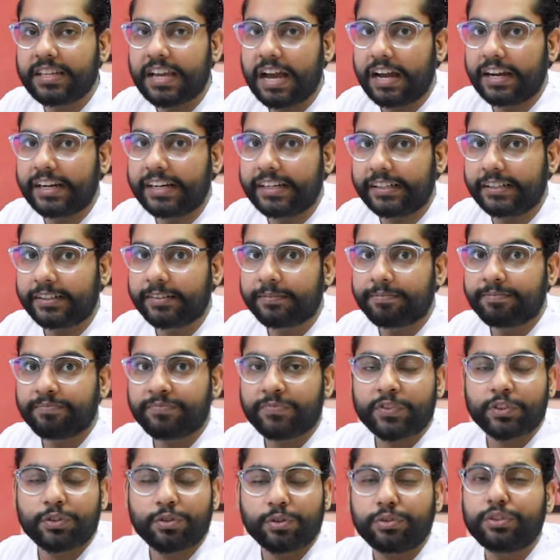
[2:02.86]
height.
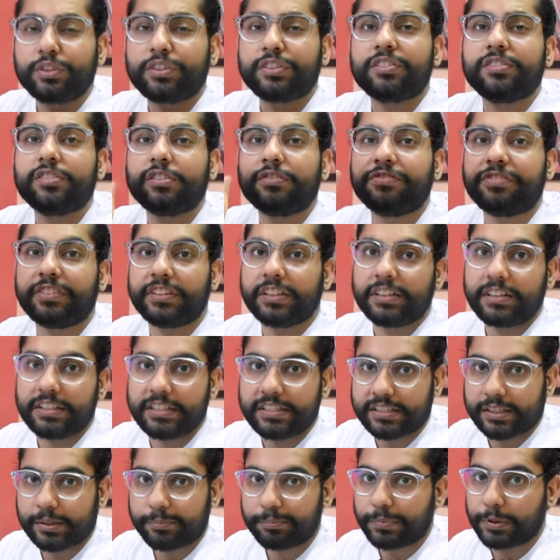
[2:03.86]
So this is a fairly
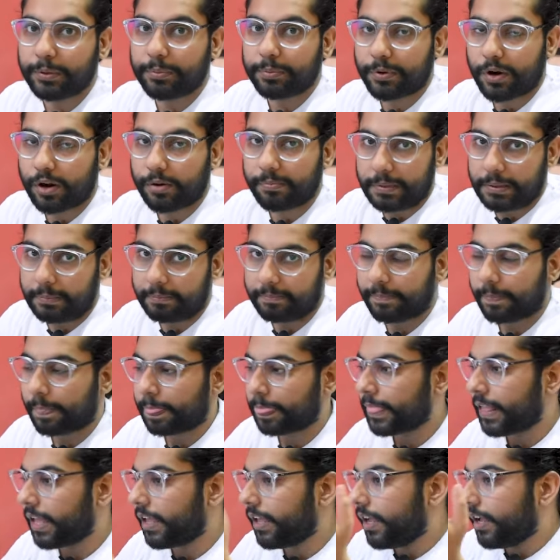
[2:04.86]
simple problem.
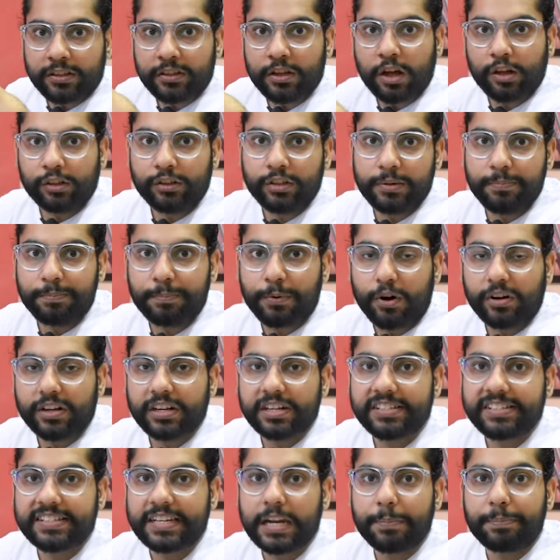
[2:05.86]
Now the
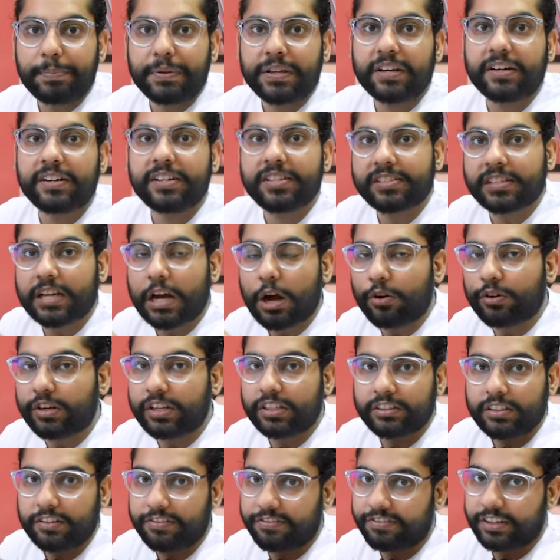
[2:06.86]
important step here is
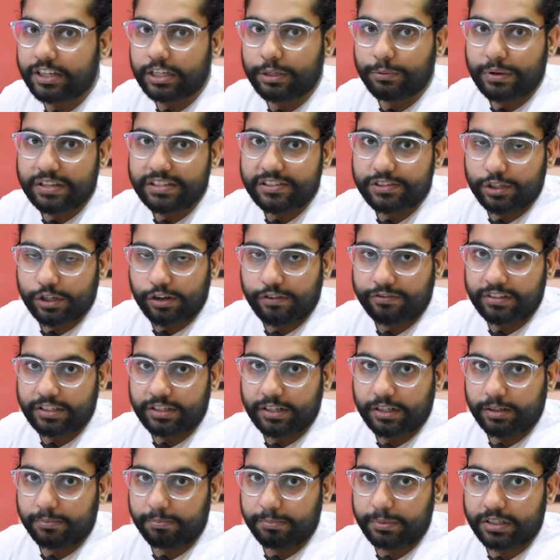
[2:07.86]
counting the frequency of the
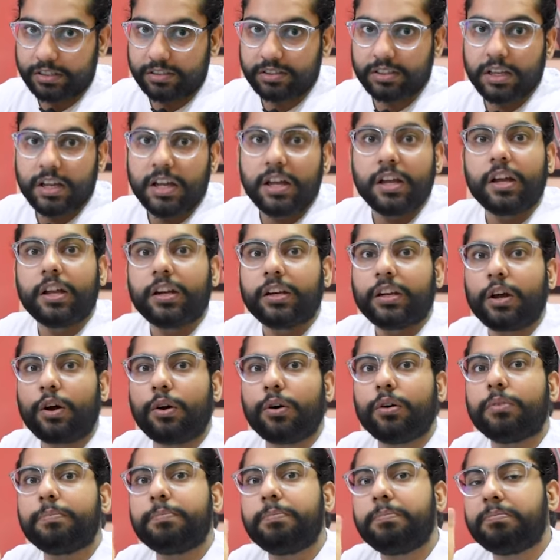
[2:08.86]
numbers.
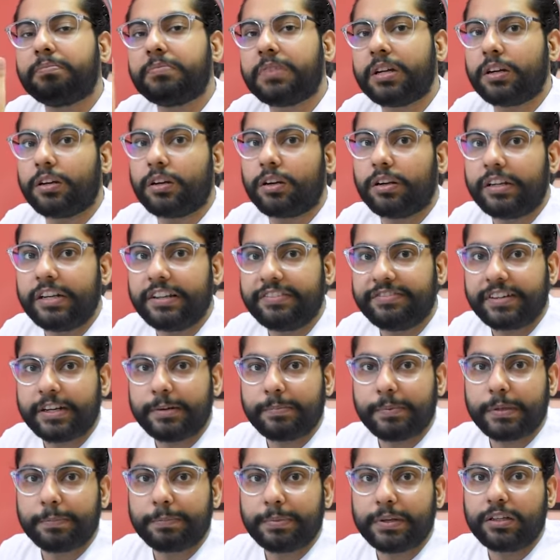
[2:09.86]
Now different
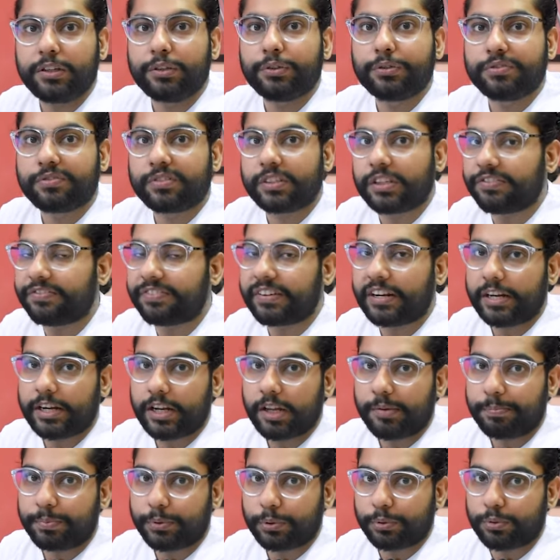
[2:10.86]
people use different
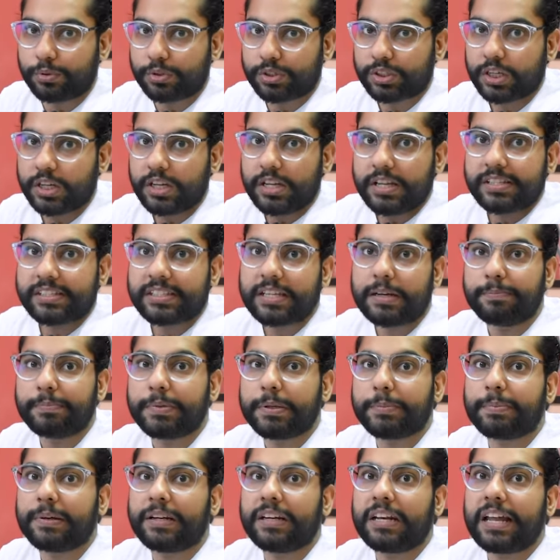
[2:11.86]
approach. Some
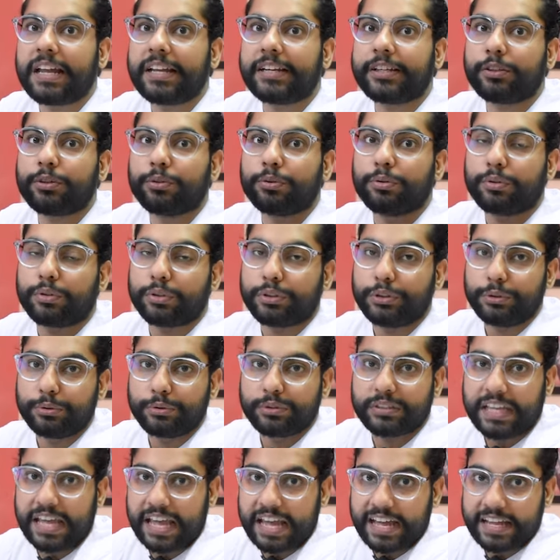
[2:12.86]
people like to
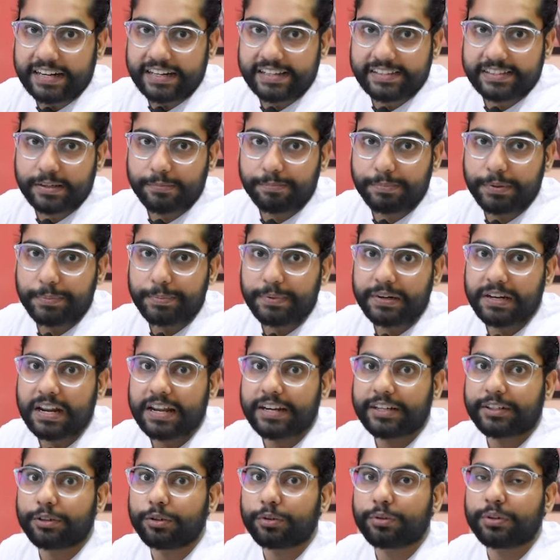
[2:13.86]
use array, some people
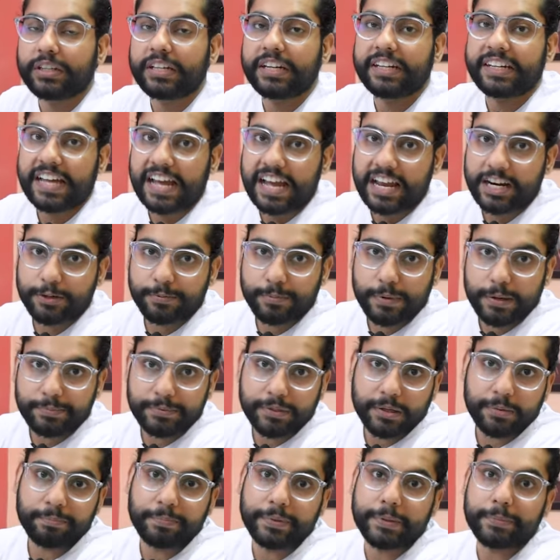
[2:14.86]
like to create hash maps,
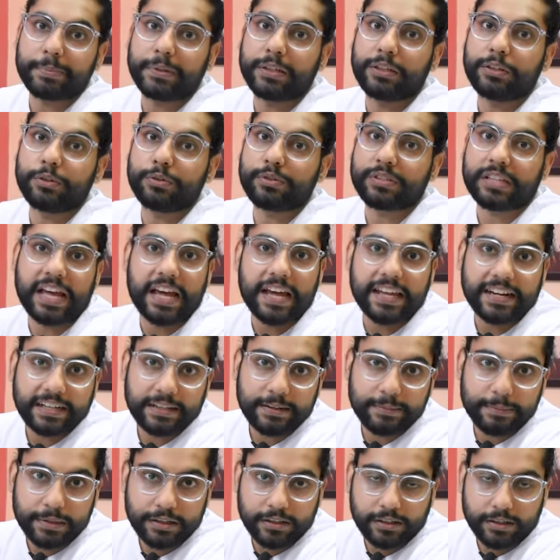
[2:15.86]
some people use
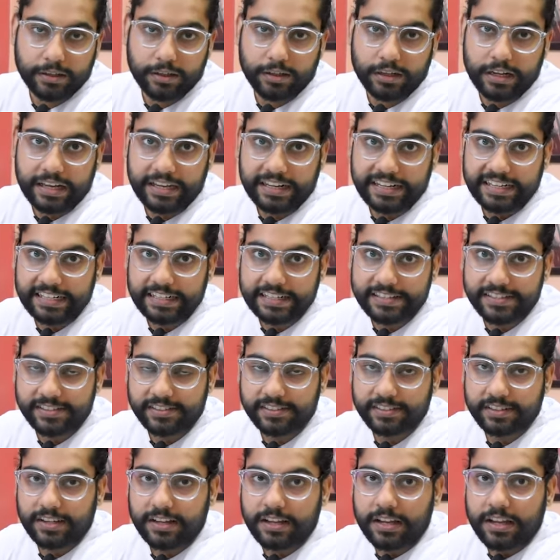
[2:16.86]
array
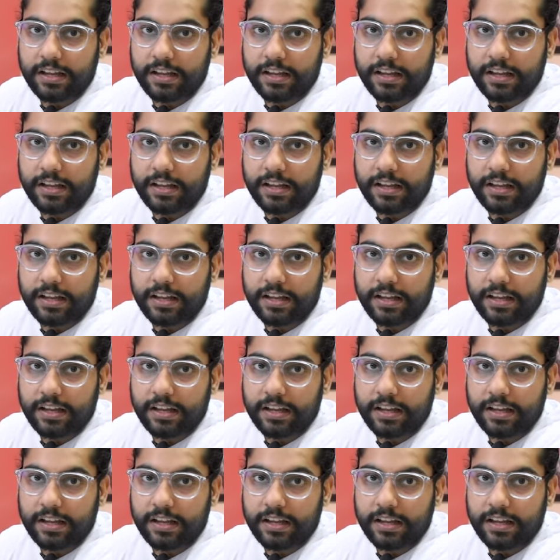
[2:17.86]
lists,